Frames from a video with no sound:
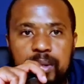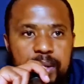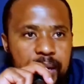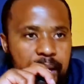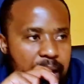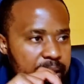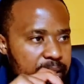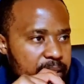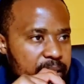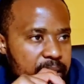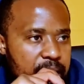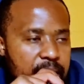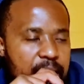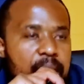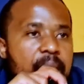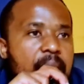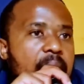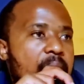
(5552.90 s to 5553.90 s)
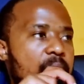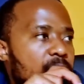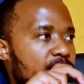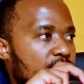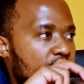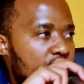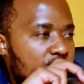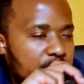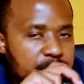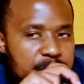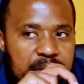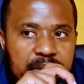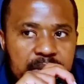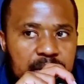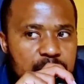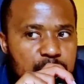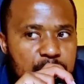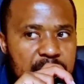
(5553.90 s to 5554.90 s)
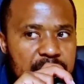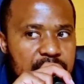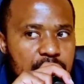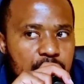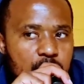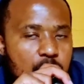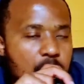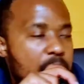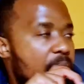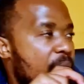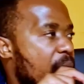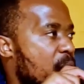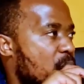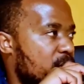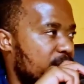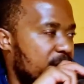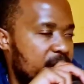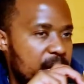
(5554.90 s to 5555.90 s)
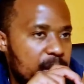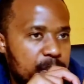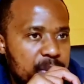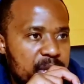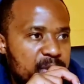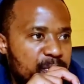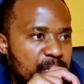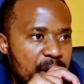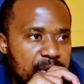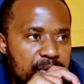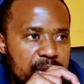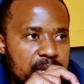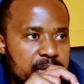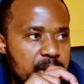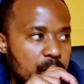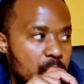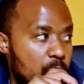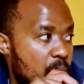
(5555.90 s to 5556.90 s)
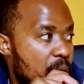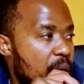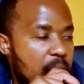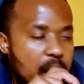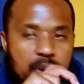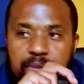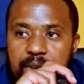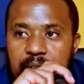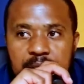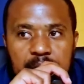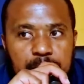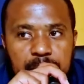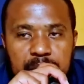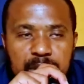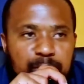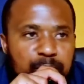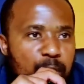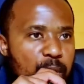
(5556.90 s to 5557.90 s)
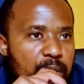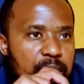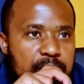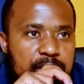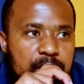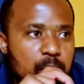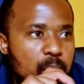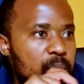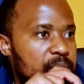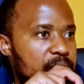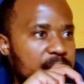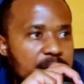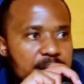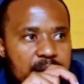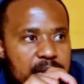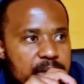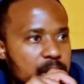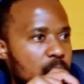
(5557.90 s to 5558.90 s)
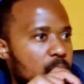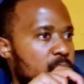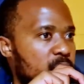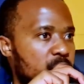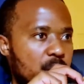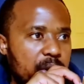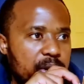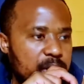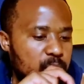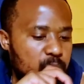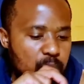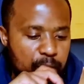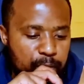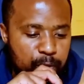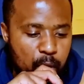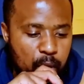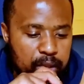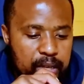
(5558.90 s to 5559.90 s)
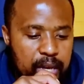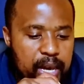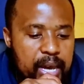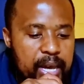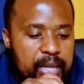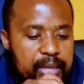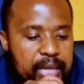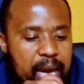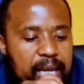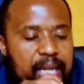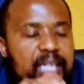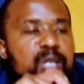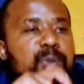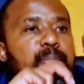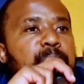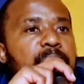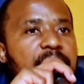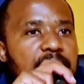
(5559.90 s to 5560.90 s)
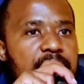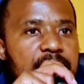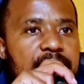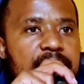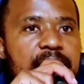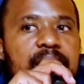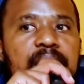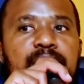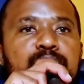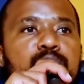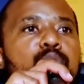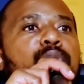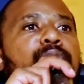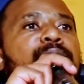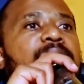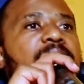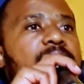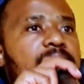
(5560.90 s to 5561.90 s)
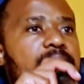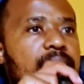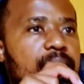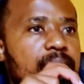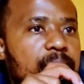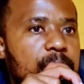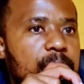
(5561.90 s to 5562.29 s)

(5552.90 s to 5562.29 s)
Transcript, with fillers: last year. I overcame this six months ago. I overcame this five years ago. I overcame this four years ago, three years ago, so on and so forth. That experience gives you faith